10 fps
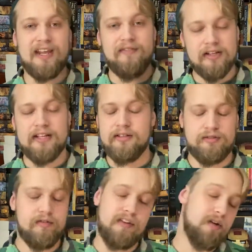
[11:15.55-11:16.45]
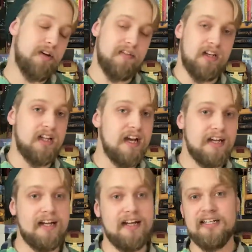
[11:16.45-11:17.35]
If you like this review, give it a
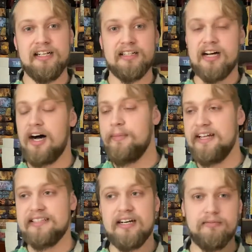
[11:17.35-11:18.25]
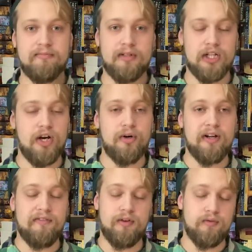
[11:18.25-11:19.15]
like. Comment down below
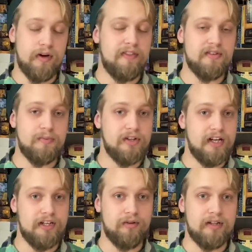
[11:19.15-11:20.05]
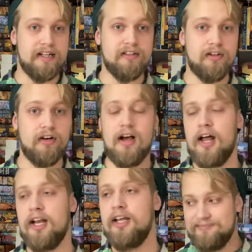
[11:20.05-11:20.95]
if you've read this book and you liked it or not.